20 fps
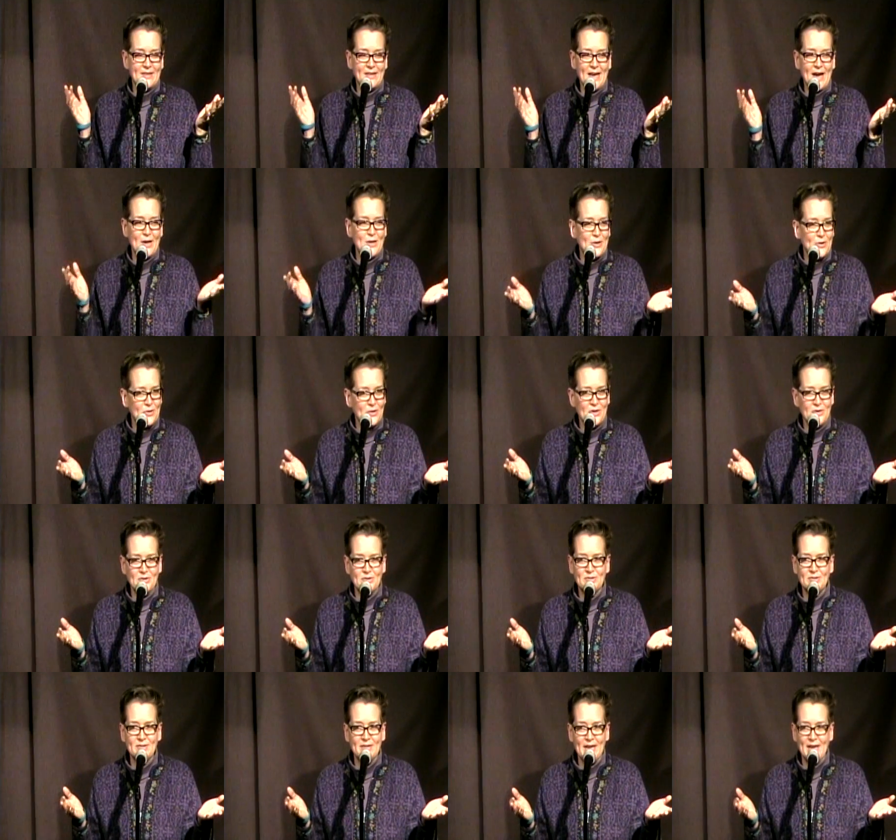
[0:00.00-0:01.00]
I don't
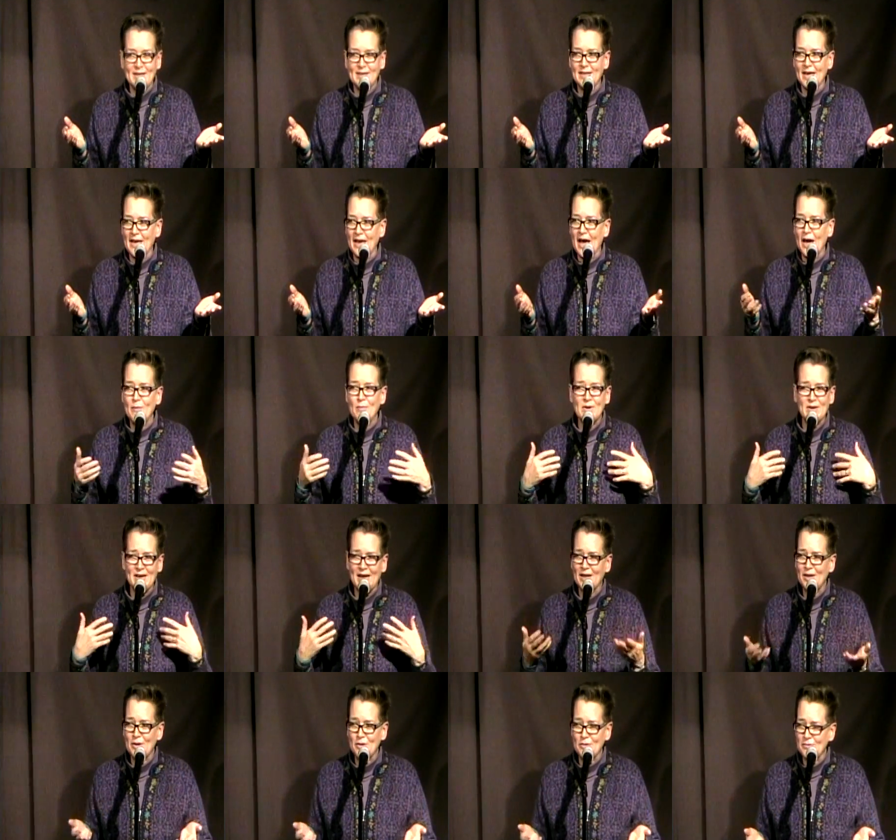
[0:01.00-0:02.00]
understand that. I would
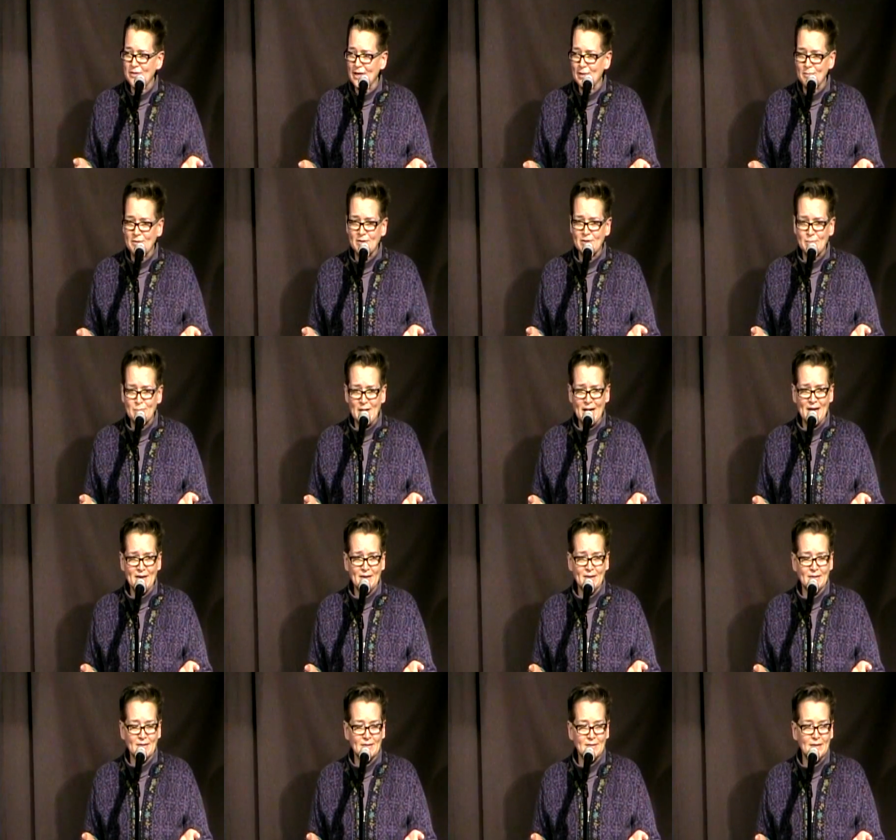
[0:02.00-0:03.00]
not use them as a
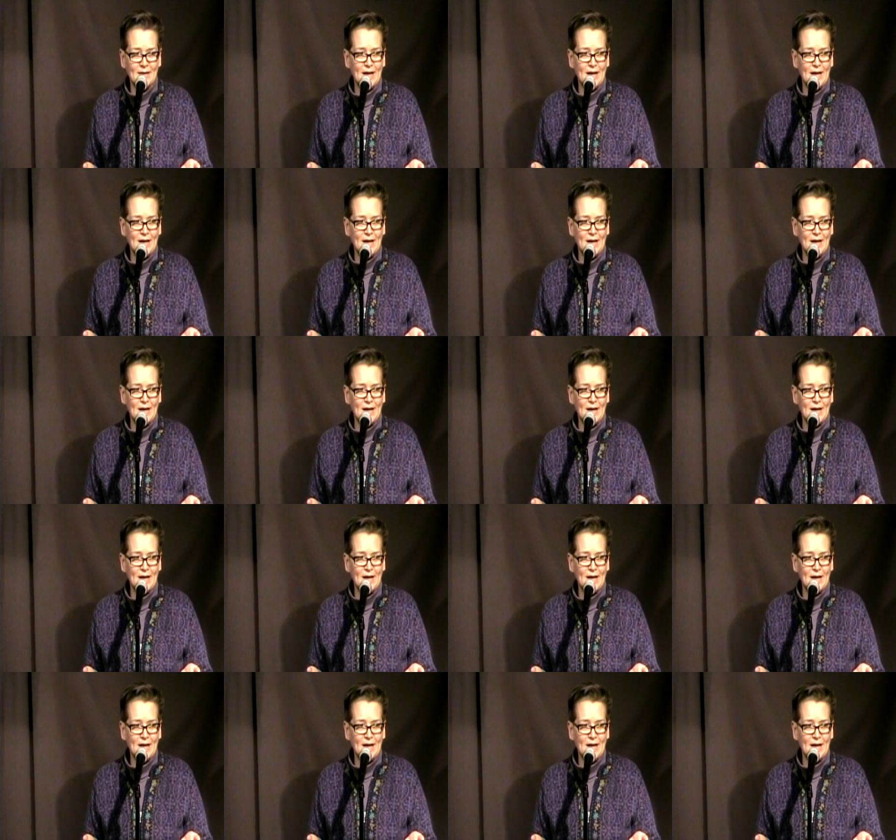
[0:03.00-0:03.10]
model.